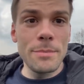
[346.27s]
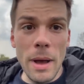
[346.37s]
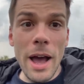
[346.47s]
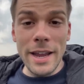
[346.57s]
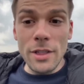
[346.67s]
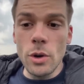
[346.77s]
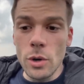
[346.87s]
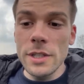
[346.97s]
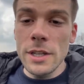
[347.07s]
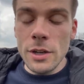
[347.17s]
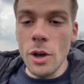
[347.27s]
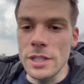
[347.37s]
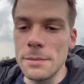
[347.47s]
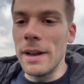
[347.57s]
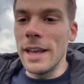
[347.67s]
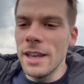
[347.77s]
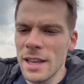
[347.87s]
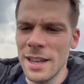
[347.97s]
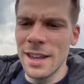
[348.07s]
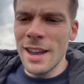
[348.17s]
buying the horse costs money,
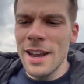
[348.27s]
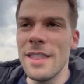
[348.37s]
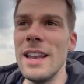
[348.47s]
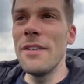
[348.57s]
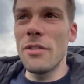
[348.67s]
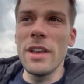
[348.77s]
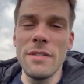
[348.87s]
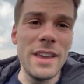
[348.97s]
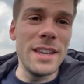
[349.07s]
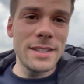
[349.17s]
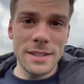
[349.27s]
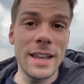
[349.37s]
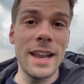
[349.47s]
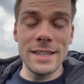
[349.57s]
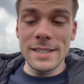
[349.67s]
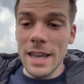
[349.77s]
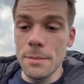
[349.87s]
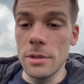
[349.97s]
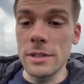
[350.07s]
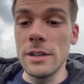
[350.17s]
the livery fees to get it
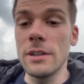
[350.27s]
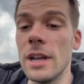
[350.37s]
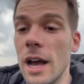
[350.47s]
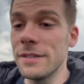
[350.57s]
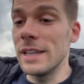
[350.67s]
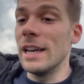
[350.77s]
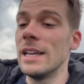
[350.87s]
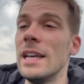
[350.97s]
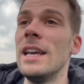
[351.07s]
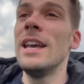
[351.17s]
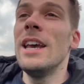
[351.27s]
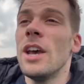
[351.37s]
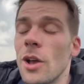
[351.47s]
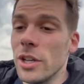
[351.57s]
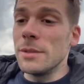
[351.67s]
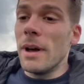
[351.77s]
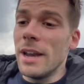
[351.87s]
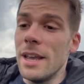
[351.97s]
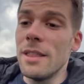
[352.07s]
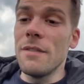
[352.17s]
stabled and looked after costs
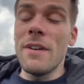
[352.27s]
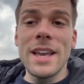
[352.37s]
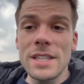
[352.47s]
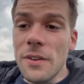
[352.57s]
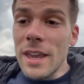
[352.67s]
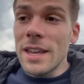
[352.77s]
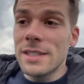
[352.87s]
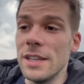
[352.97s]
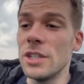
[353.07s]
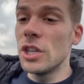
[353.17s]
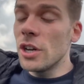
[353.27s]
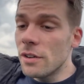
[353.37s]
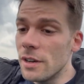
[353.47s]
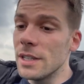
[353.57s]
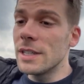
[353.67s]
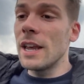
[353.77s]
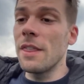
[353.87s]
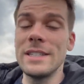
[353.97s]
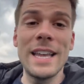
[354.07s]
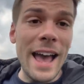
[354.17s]
money, the vet's fees, the insurance,
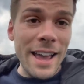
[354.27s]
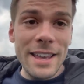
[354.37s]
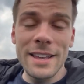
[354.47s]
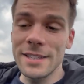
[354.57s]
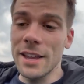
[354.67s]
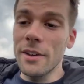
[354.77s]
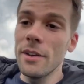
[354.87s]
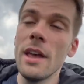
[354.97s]
the tack, so